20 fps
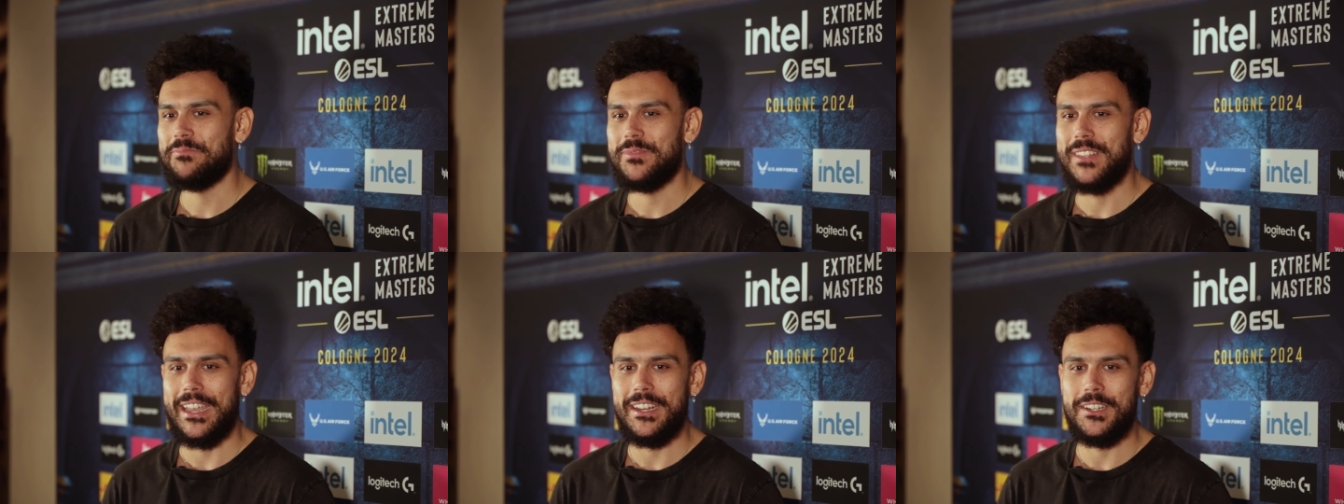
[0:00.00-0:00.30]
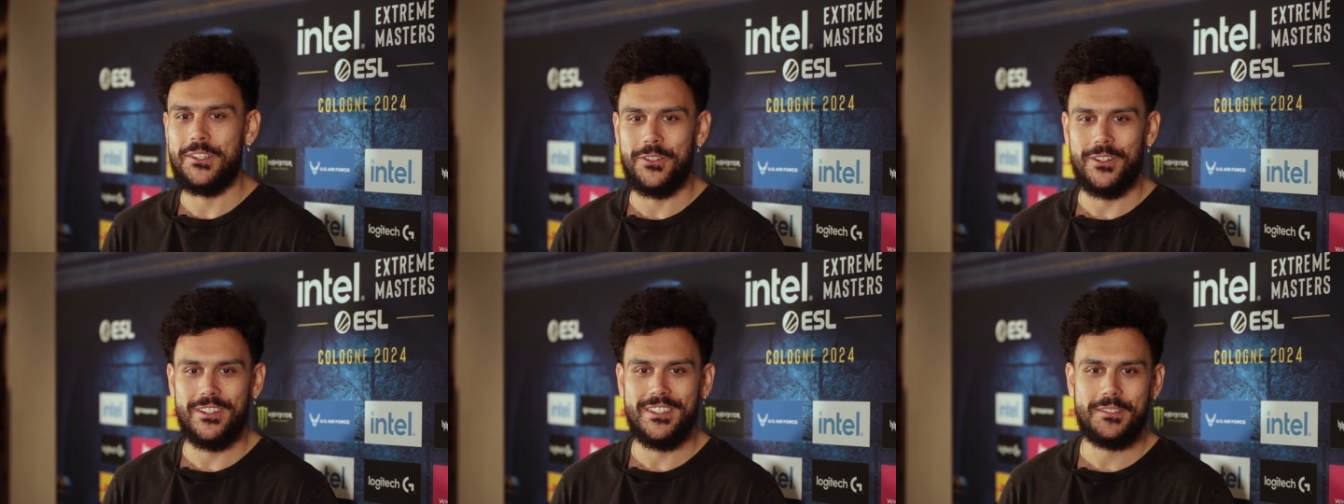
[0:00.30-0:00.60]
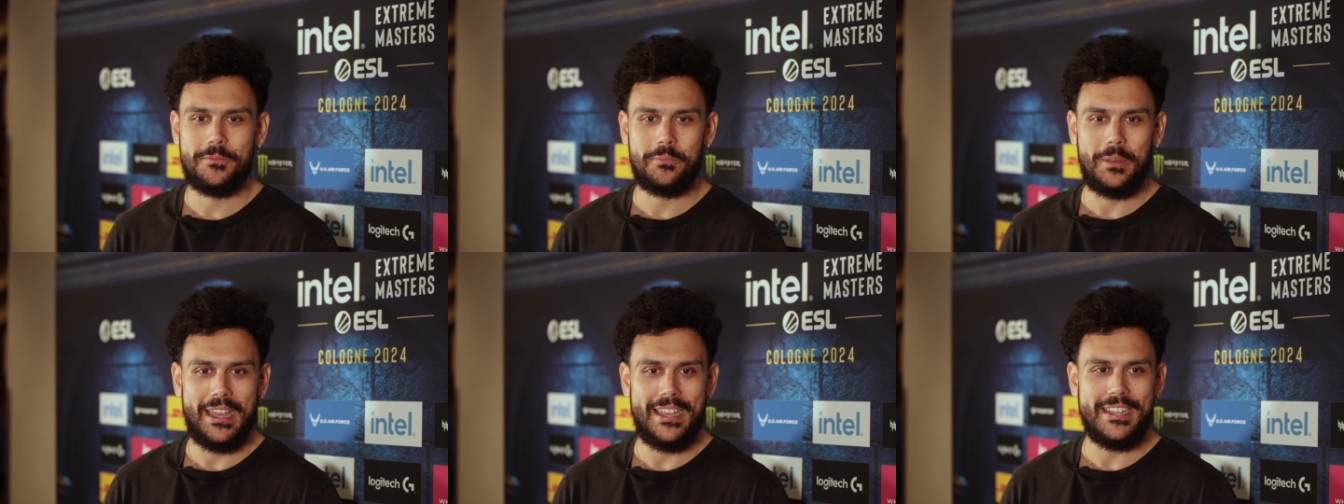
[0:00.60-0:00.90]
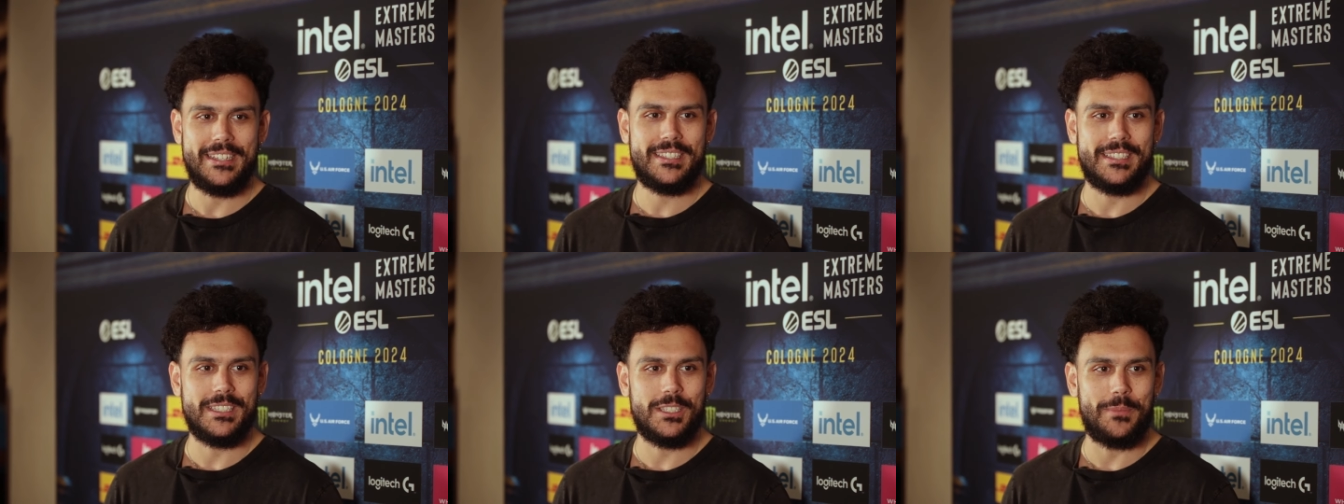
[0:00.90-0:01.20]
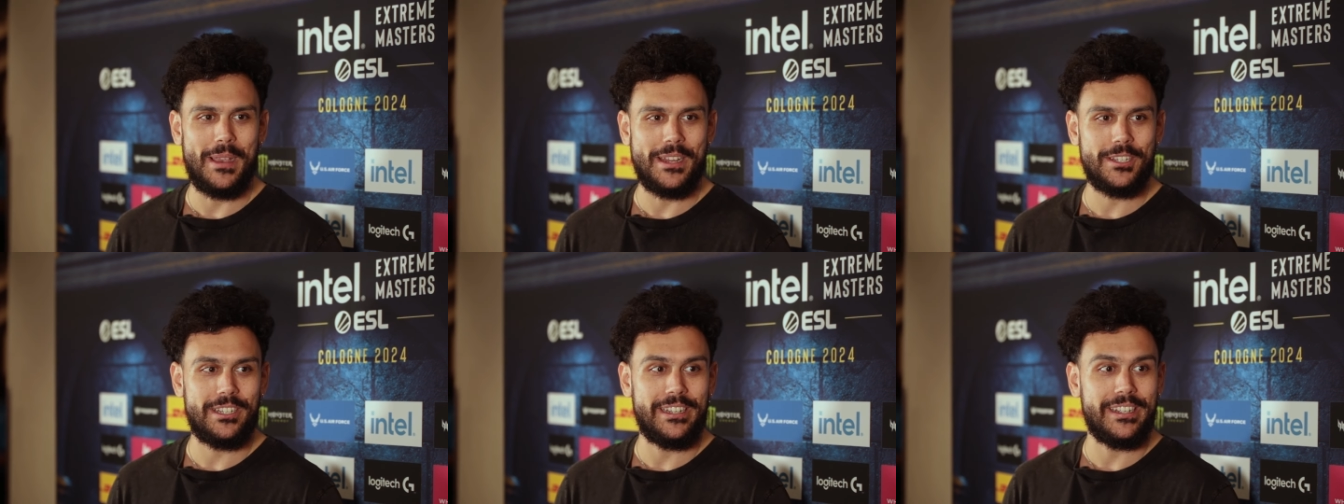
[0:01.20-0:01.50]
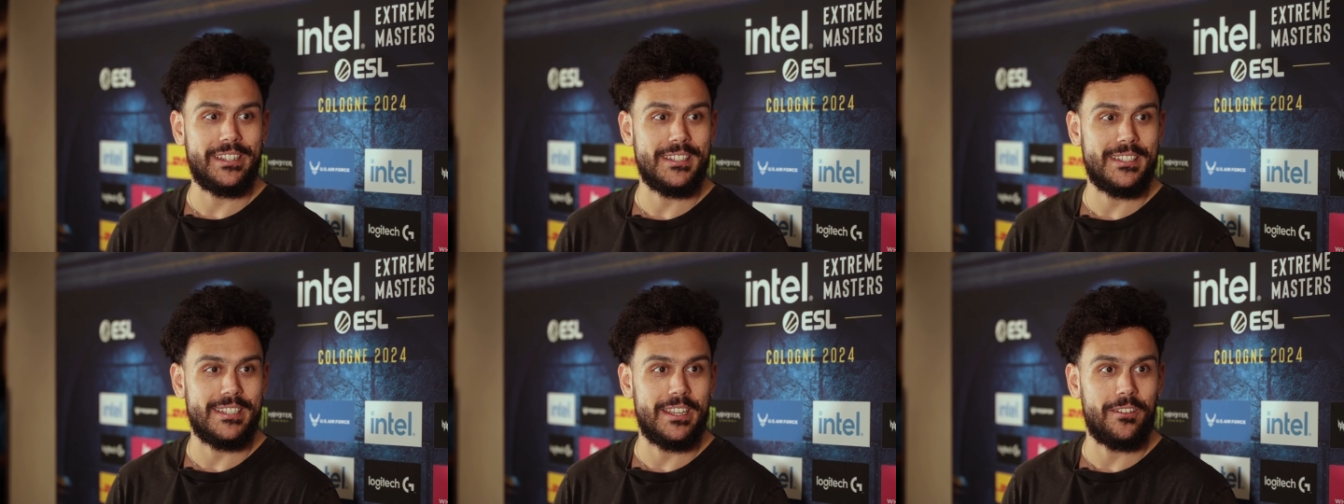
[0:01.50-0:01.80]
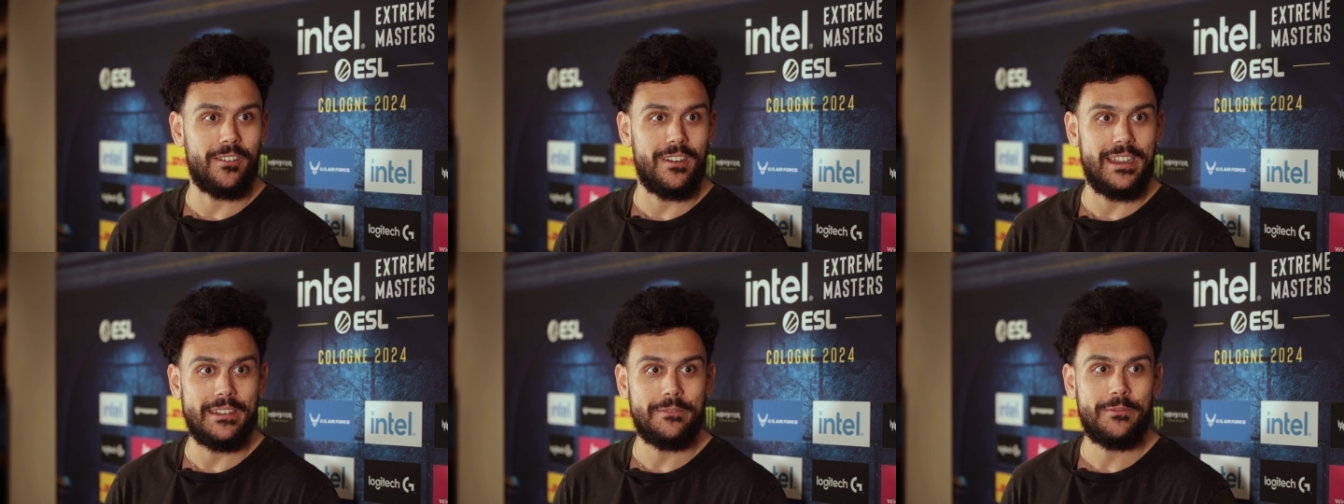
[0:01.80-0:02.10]
dangerous place, especially
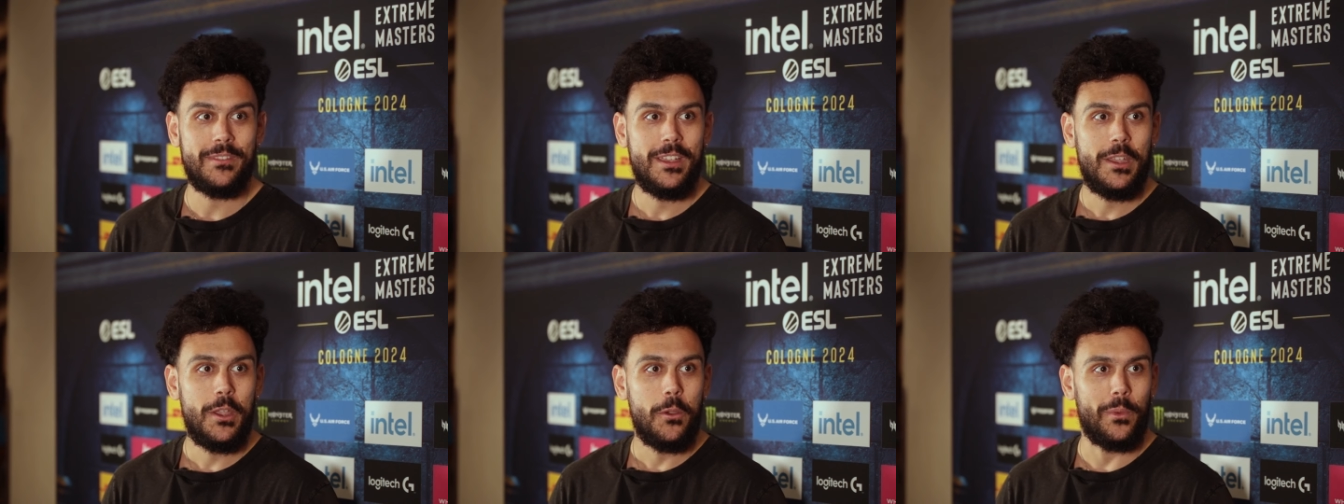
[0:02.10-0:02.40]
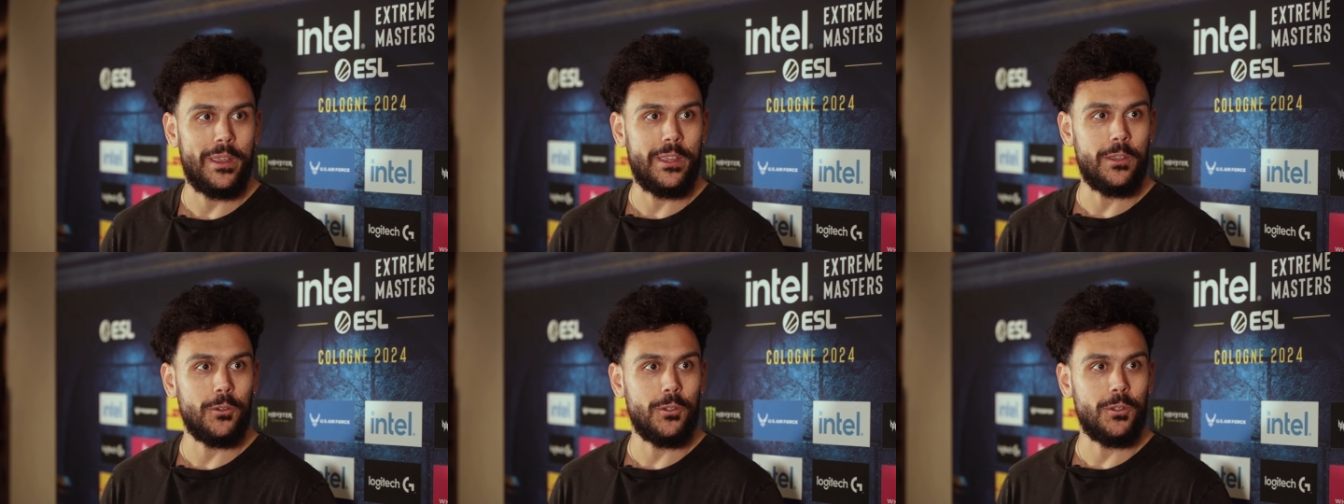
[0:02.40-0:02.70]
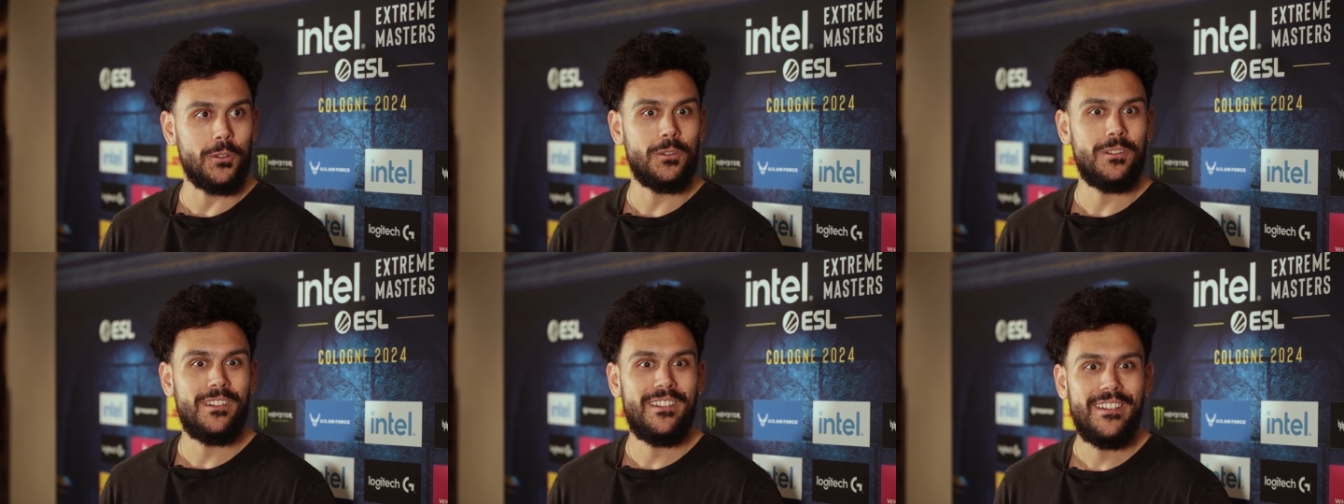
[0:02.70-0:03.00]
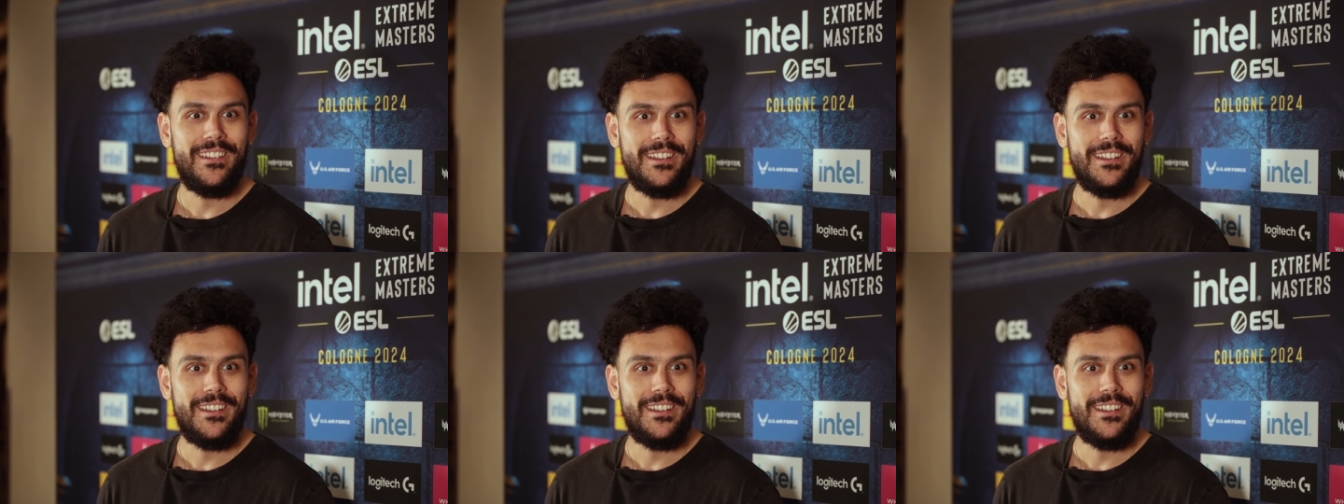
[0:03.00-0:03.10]
considering we all